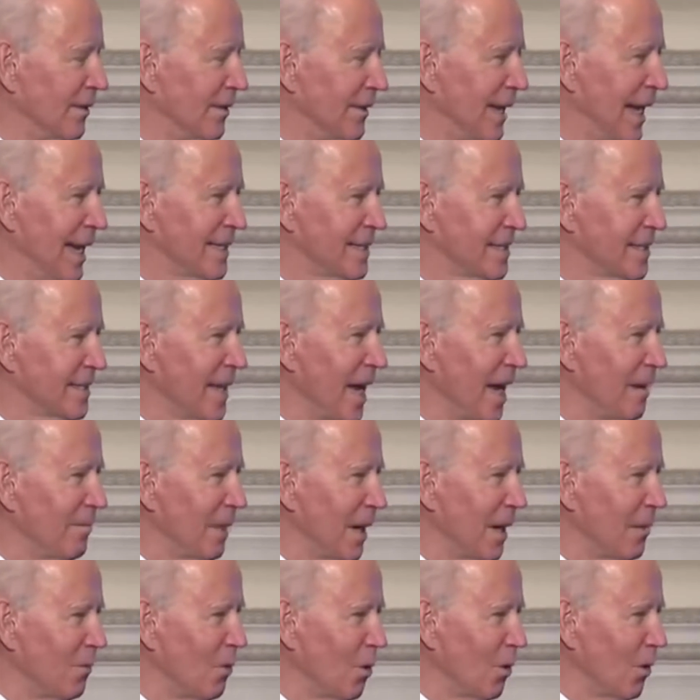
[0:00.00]
That's not
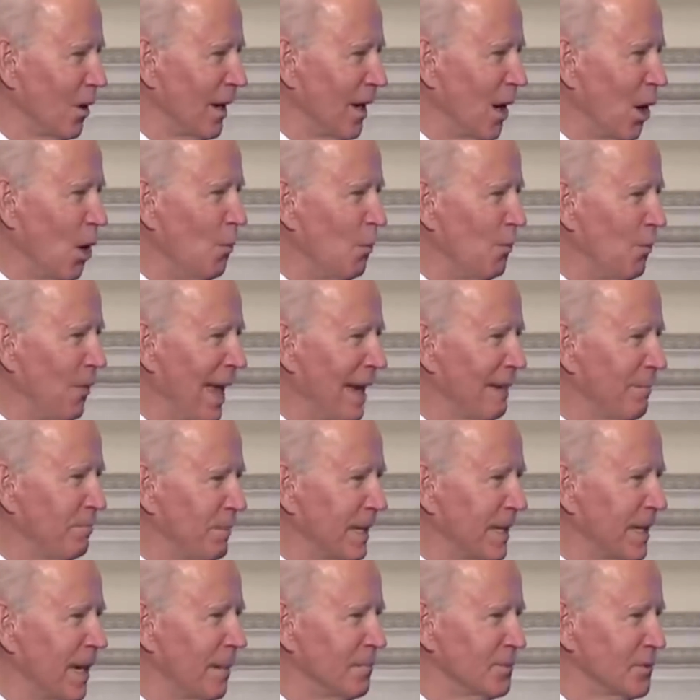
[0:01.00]
my worry. I hope that
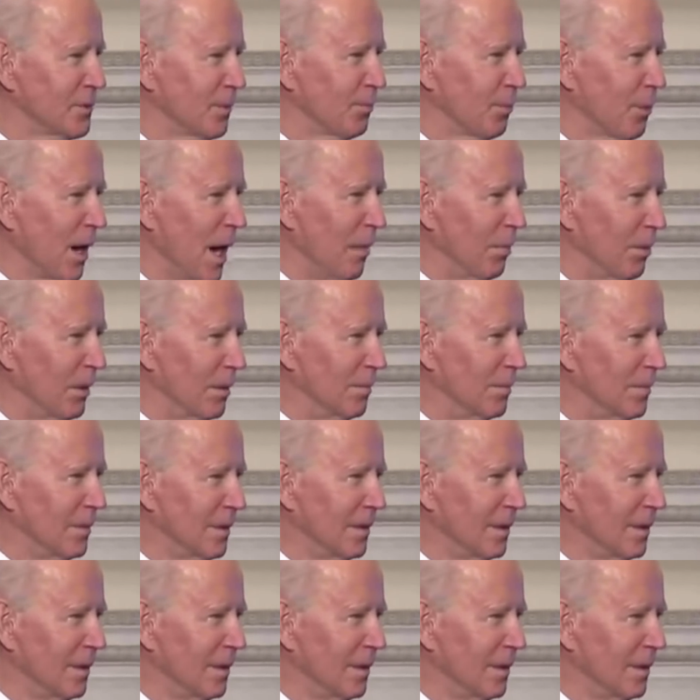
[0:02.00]
becomes the problem,